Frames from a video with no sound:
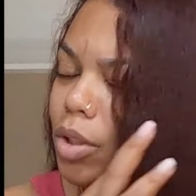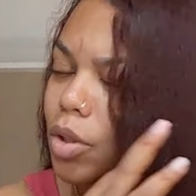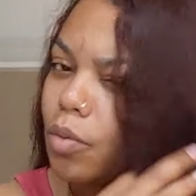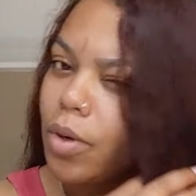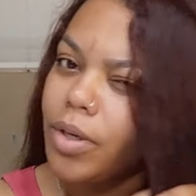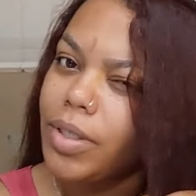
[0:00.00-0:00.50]

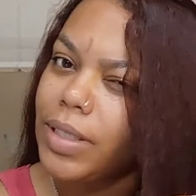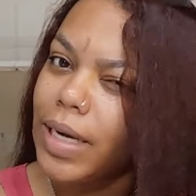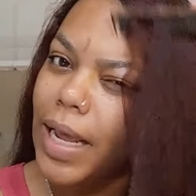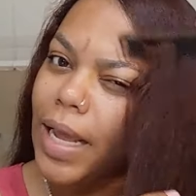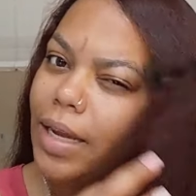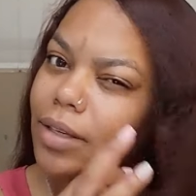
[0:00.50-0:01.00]
to where it
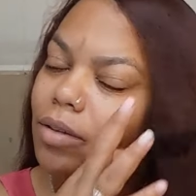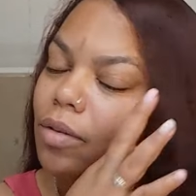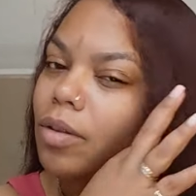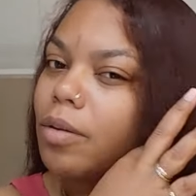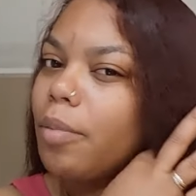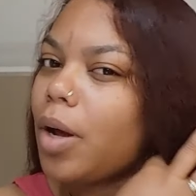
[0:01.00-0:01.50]
snags
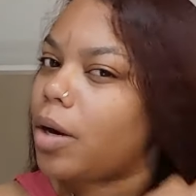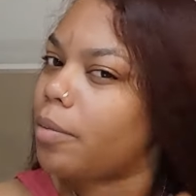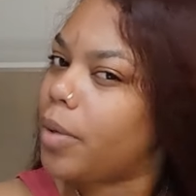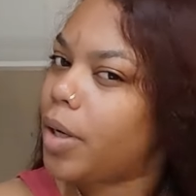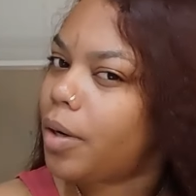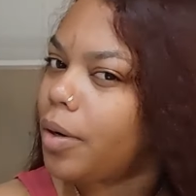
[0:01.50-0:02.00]
on the
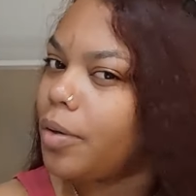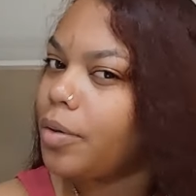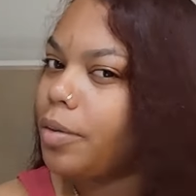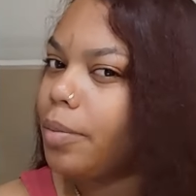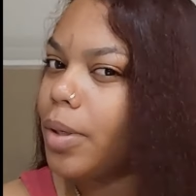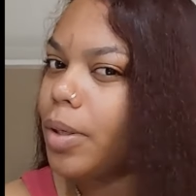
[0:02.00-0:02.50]
bottom
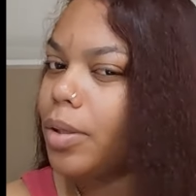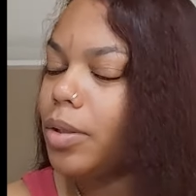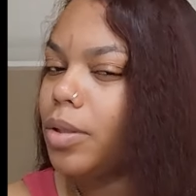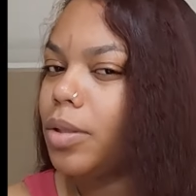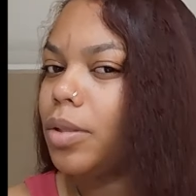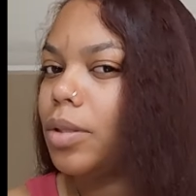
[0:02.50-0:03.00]
hairs,
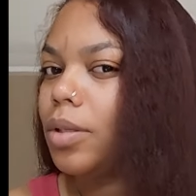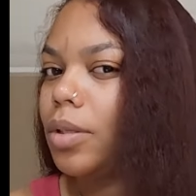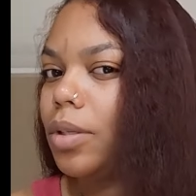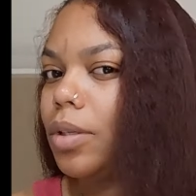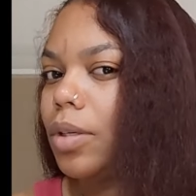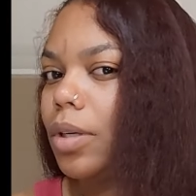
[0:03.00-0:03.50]
but
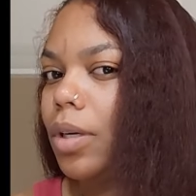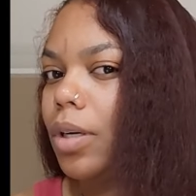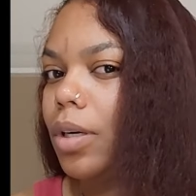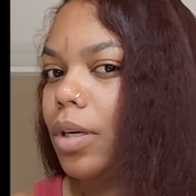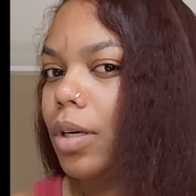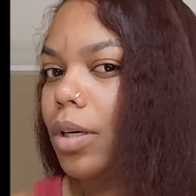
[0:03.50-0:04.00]

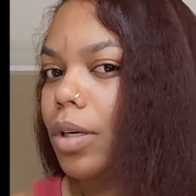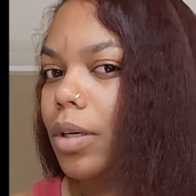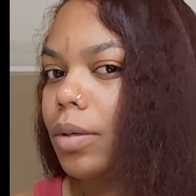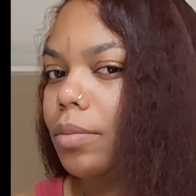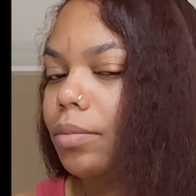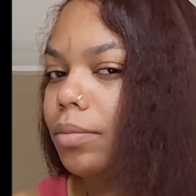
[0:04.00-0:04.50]

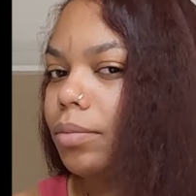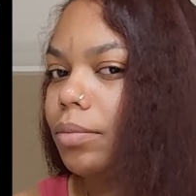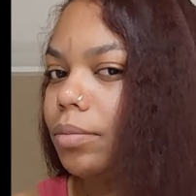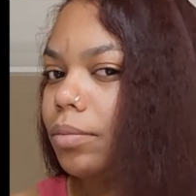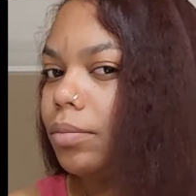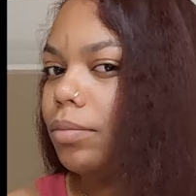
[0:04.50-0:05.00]
um,
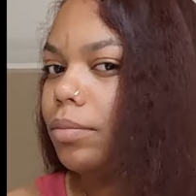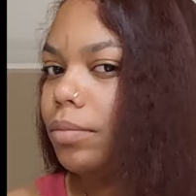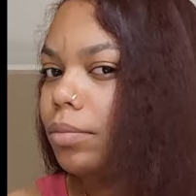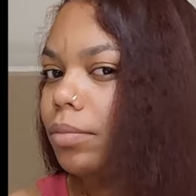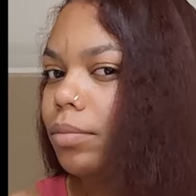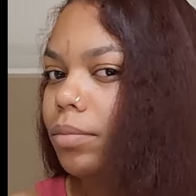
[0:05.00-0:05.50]

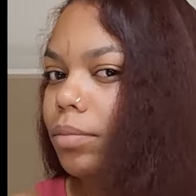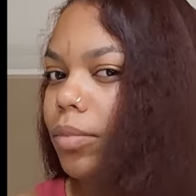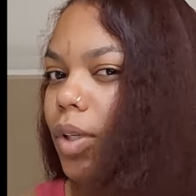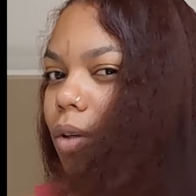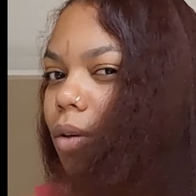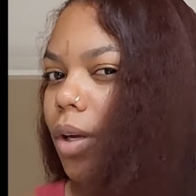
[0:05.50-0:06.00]

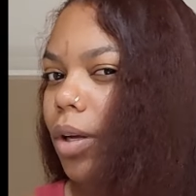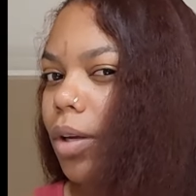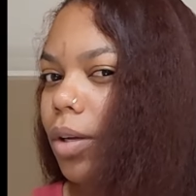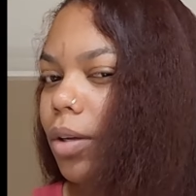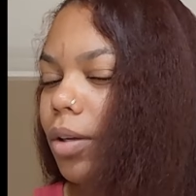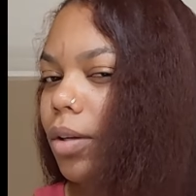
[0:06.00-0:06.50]
okay.
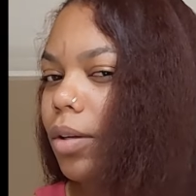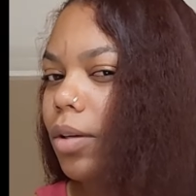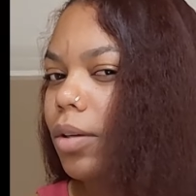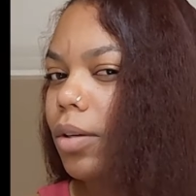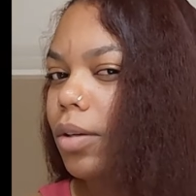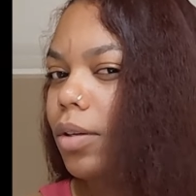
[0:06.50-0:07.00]

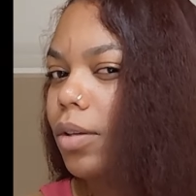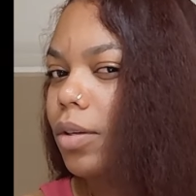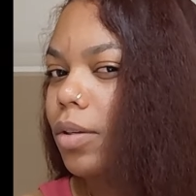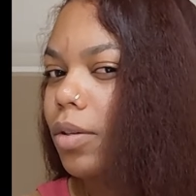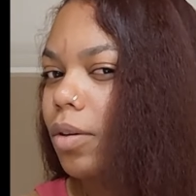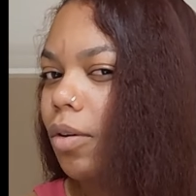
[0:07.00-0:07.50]

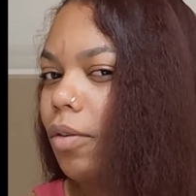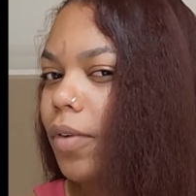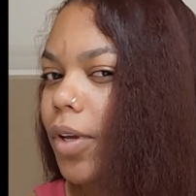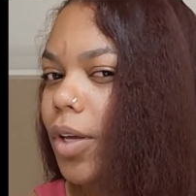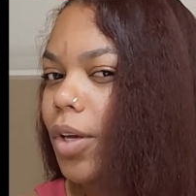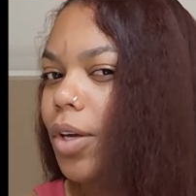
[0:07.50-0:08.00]
So
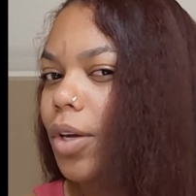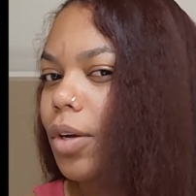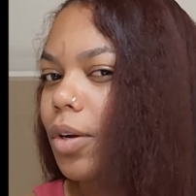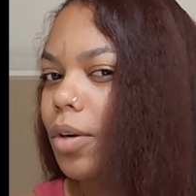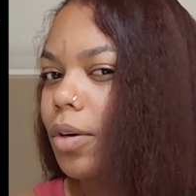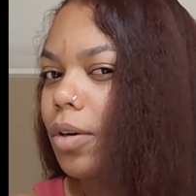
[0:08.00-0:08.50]
over
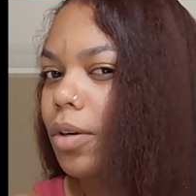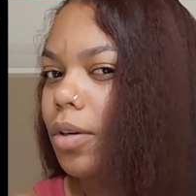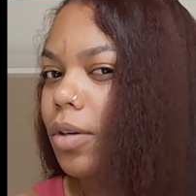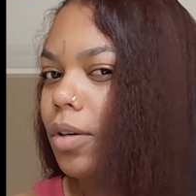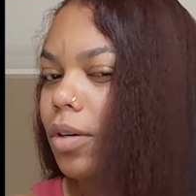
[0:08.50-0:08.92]
here,